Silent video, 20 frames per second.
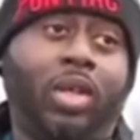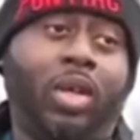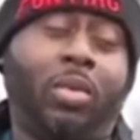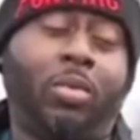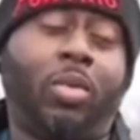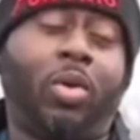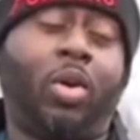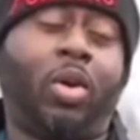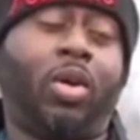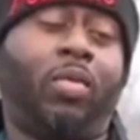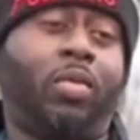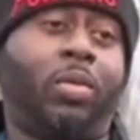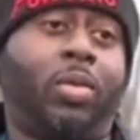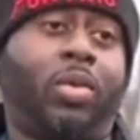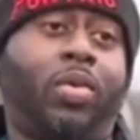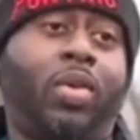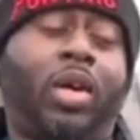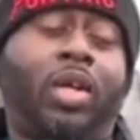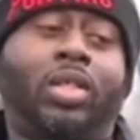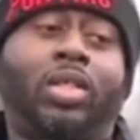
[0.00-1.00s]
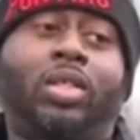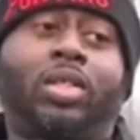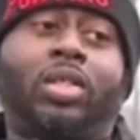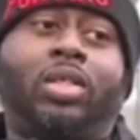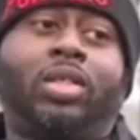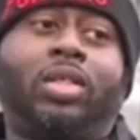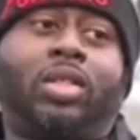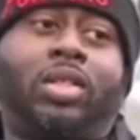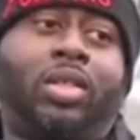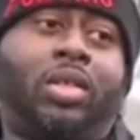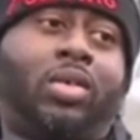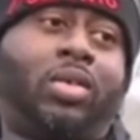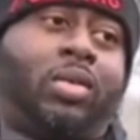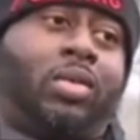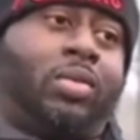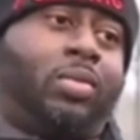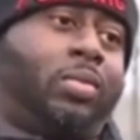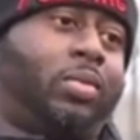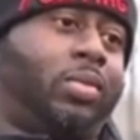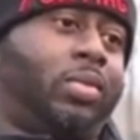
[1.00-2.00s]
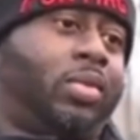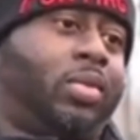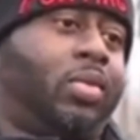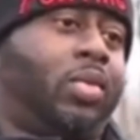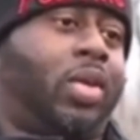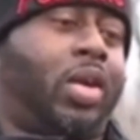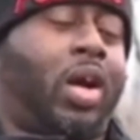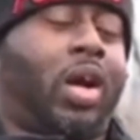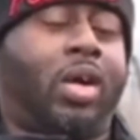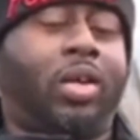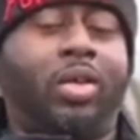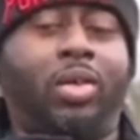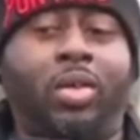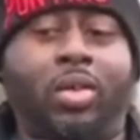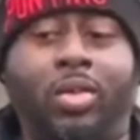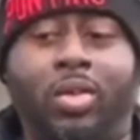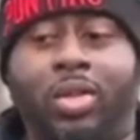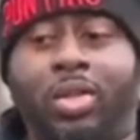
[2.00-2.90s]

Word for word: would even confront the would-be predators himself.